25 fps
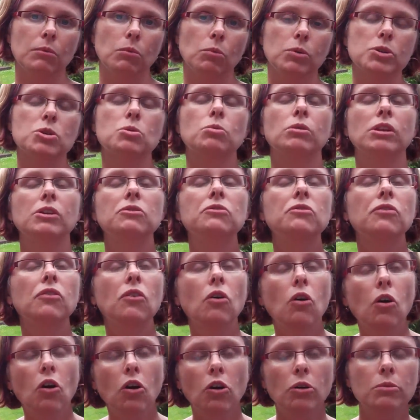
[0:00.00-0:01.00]
which will
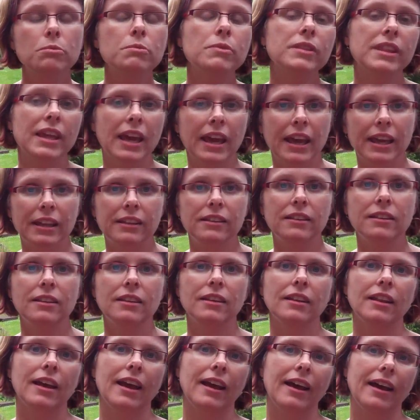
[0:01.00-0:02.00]
inform then
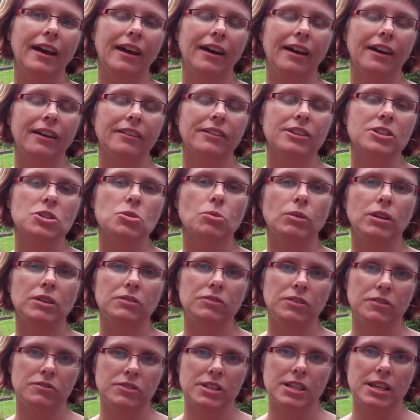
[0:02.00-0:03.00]
the
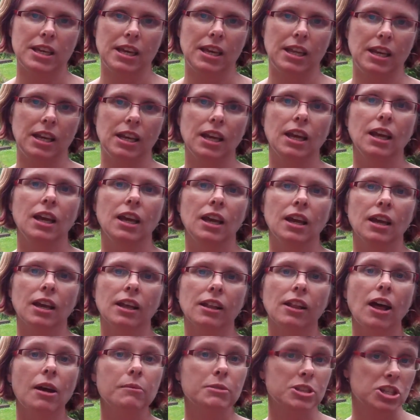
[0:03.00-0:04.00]
2015
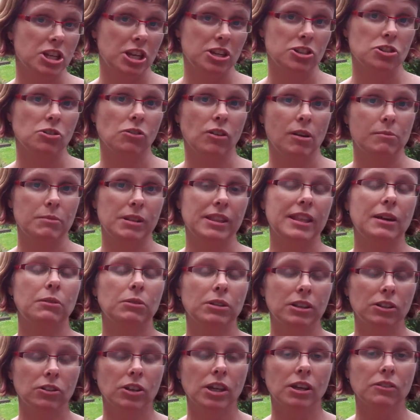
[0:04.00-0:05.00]
climate change agreement that
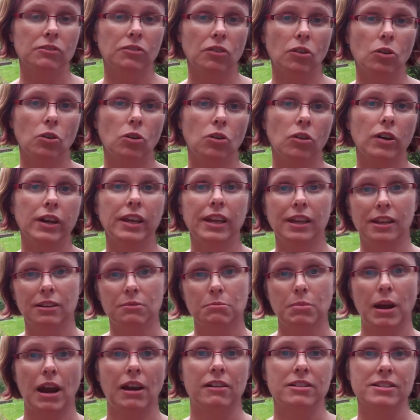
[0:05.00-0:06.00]
we're looking for in
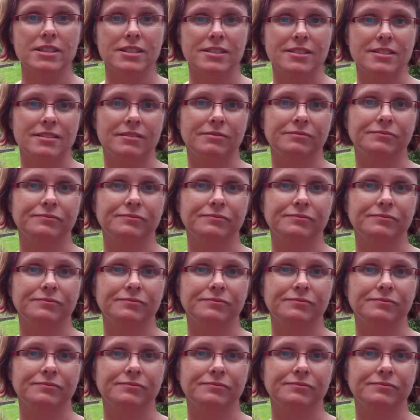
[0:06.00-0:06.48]
Paris.